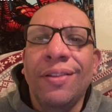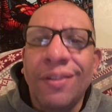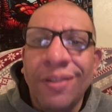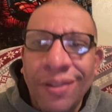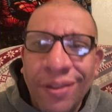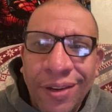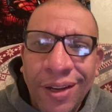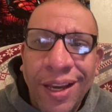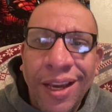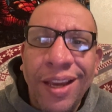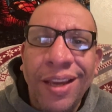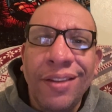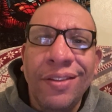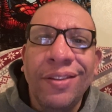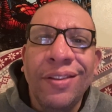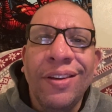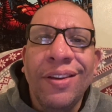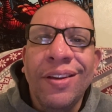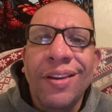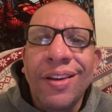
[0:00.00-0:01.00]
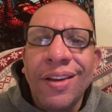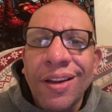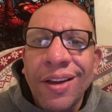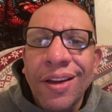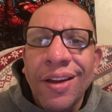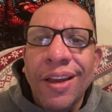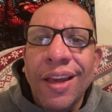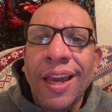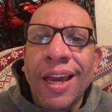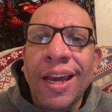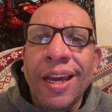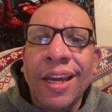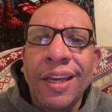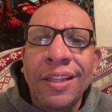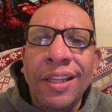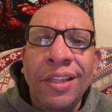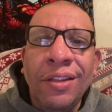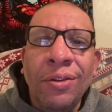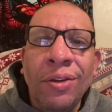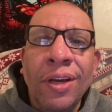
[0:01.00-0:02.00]
Nice. Yeah, because
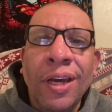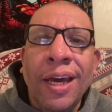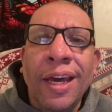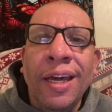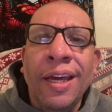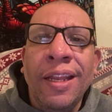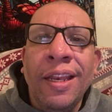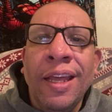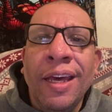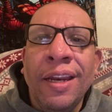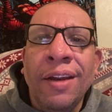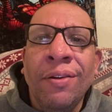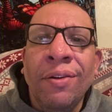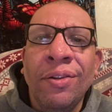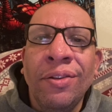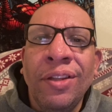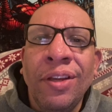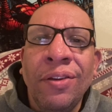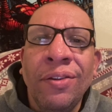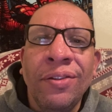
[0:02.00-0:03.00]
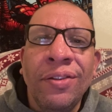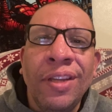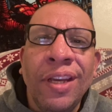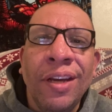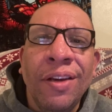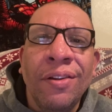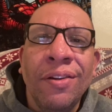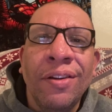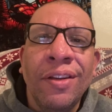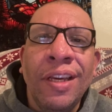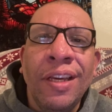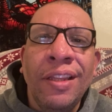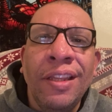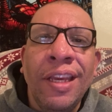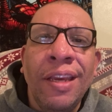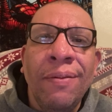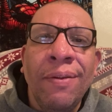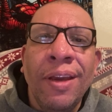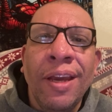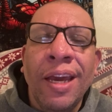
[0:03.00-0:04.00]
they do got a lot of hotels there.
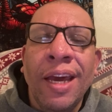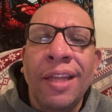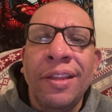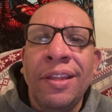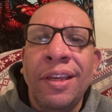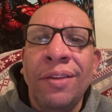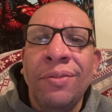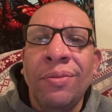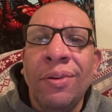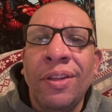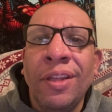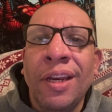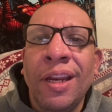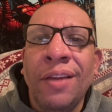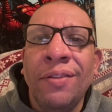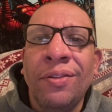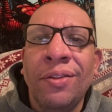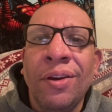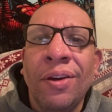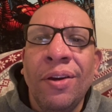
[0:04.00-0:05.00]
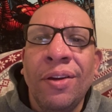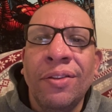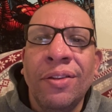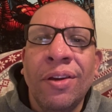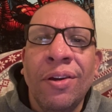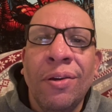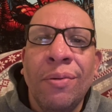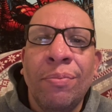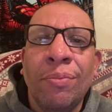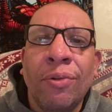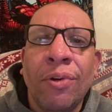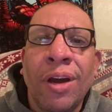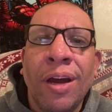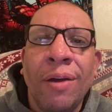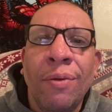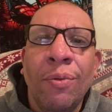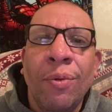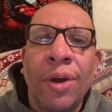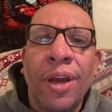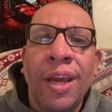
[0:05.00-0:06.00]
They even got this one that I saw. It's called
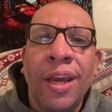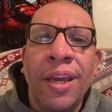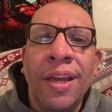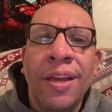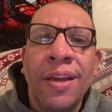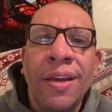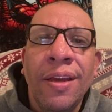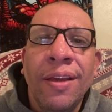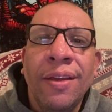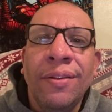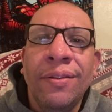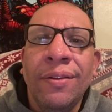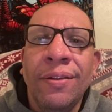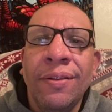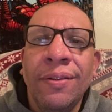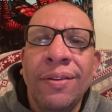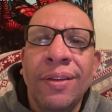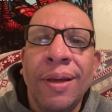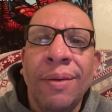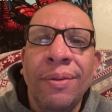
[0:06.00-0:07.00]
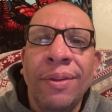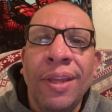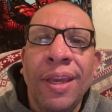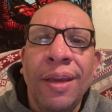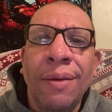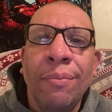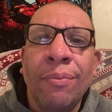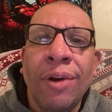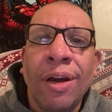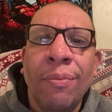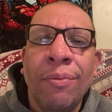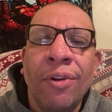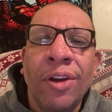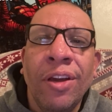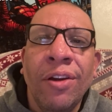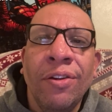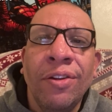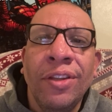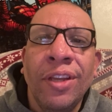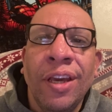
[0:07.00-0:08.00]
Broadway something, Broadway
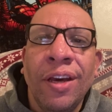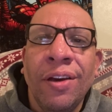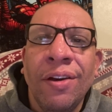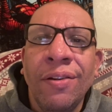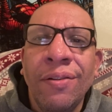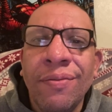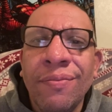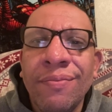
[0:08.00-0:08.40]
Hotel.